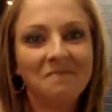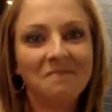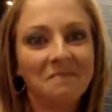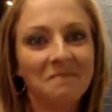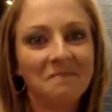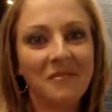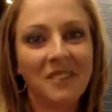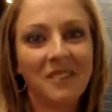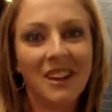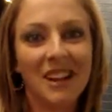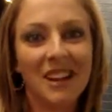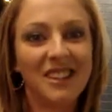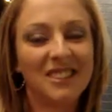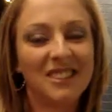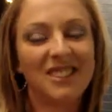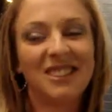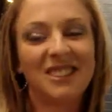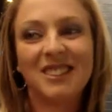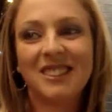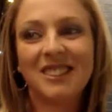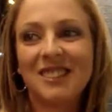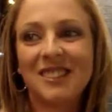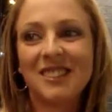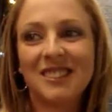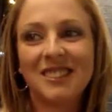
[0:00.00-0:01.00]
Yeah, come on,
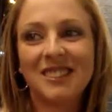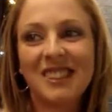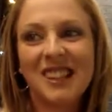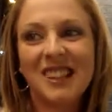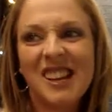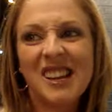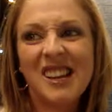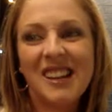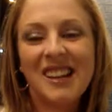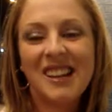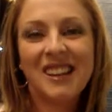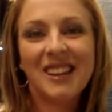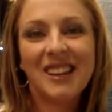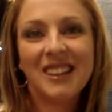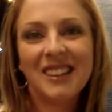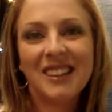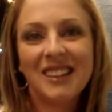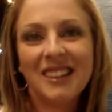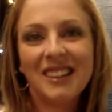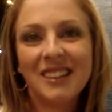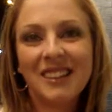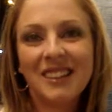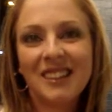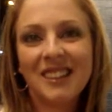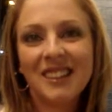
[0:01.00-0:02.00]
you want to get him in the
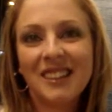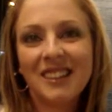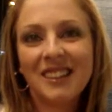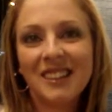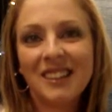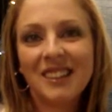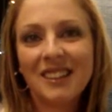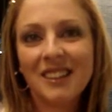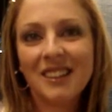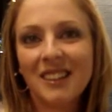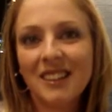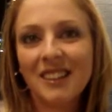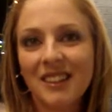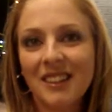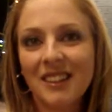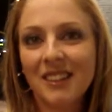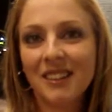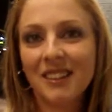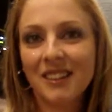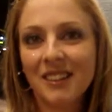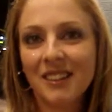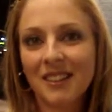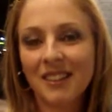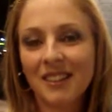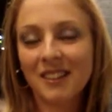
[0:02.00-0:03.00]
mood because like
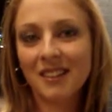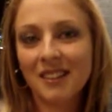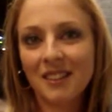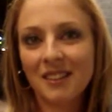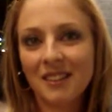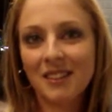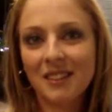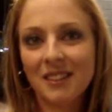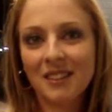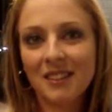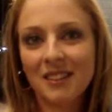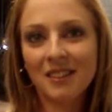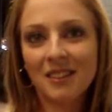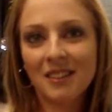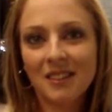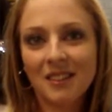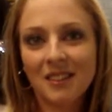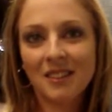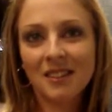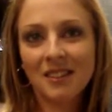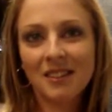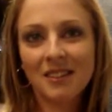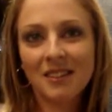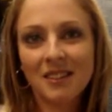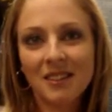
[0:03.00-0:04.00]
he'd rather sit
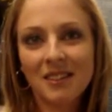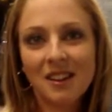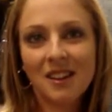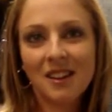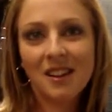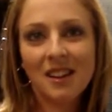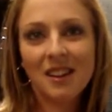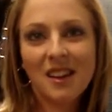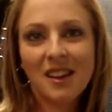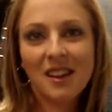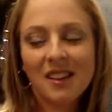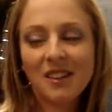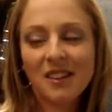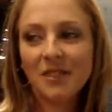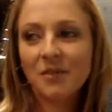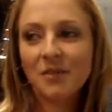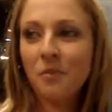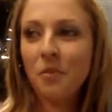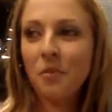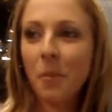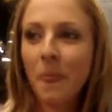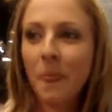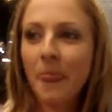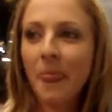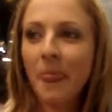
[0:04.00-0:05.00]
and eat
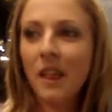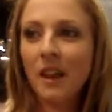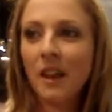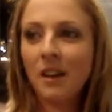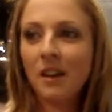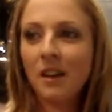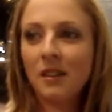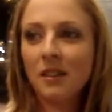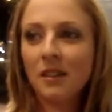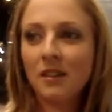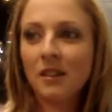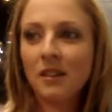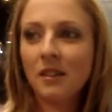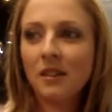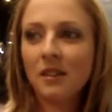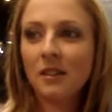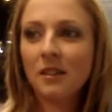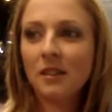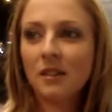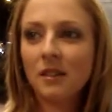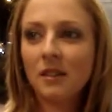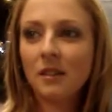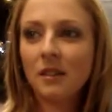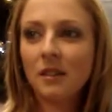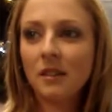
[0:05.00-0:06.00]
popcorn and watch a
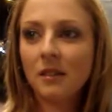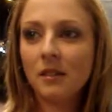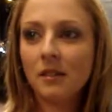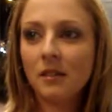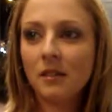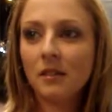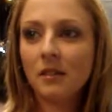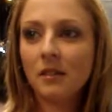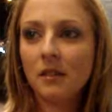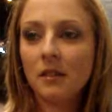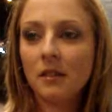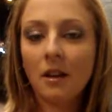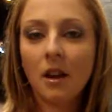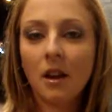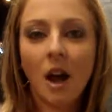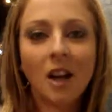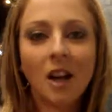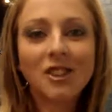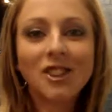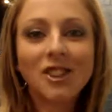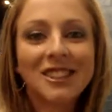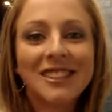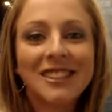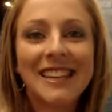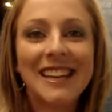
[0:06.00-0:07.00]
fucking old movie and you're
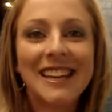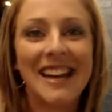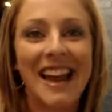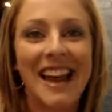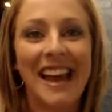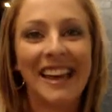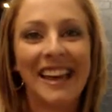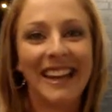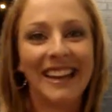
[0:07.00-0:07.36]
like, no.